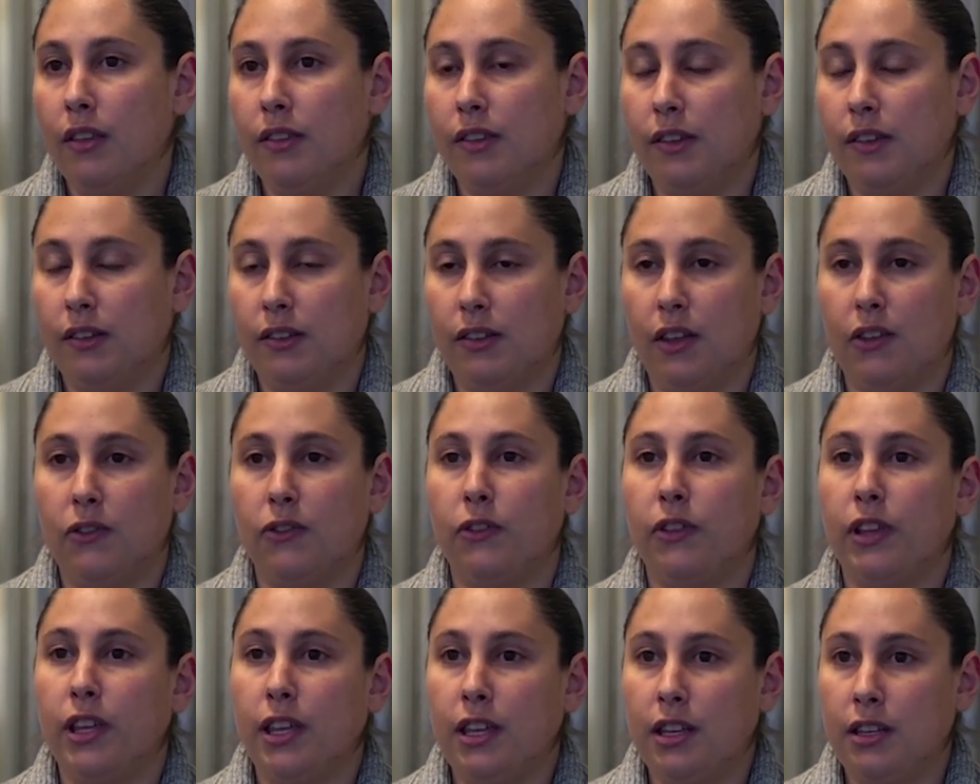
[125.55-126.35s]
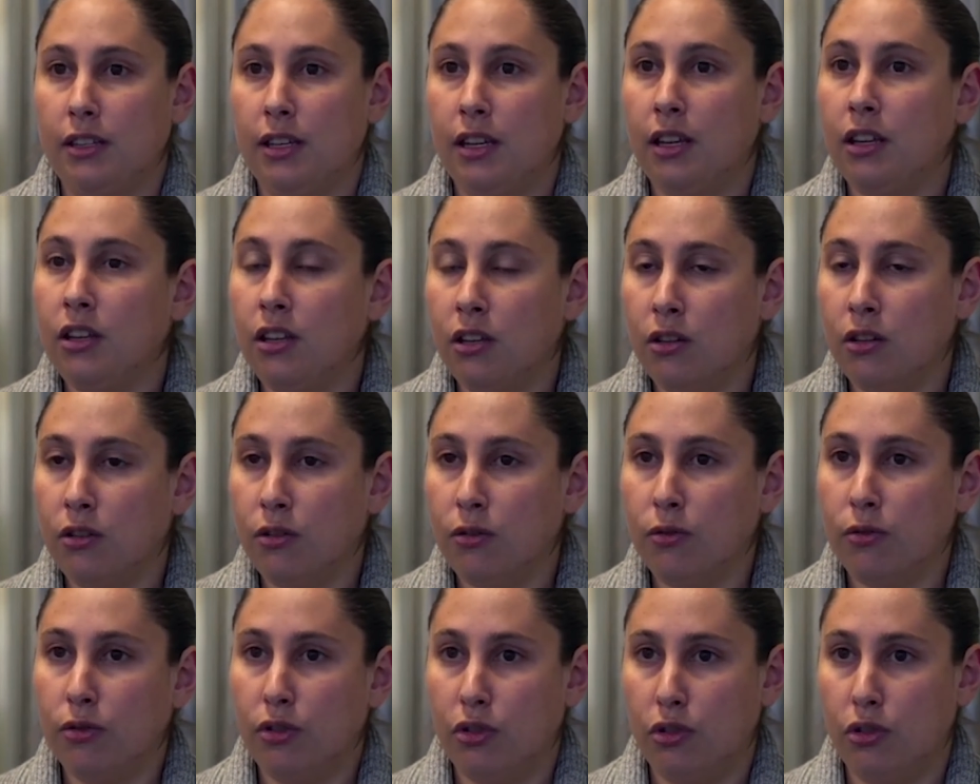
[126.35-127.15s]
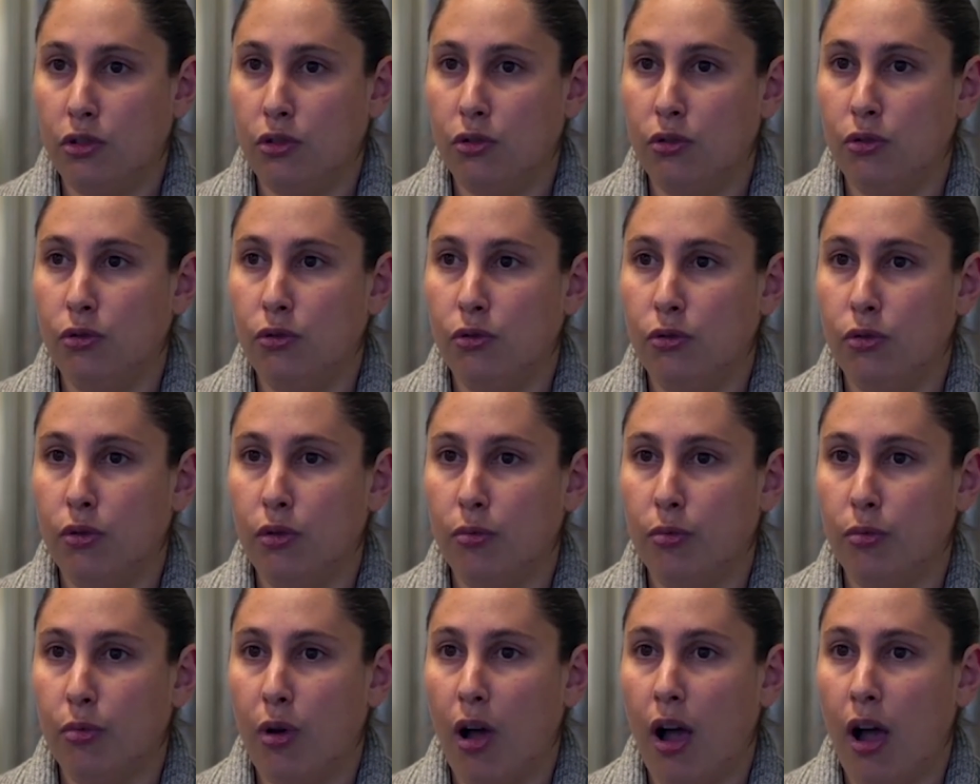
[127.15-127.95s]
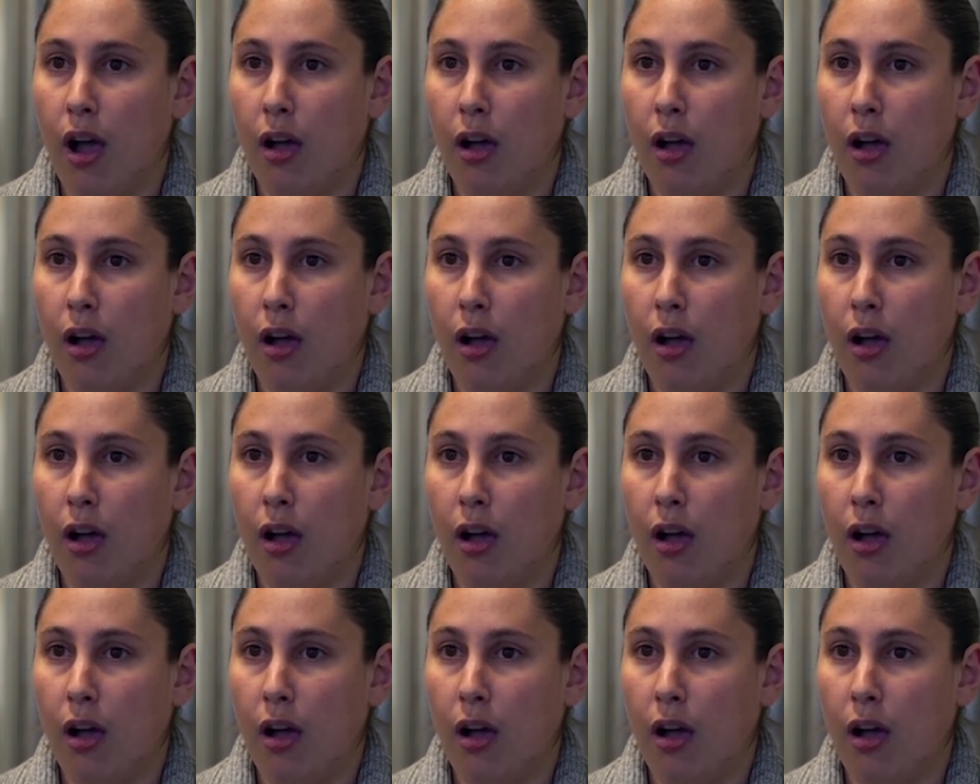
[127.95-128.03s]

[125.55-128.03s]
successfully continue to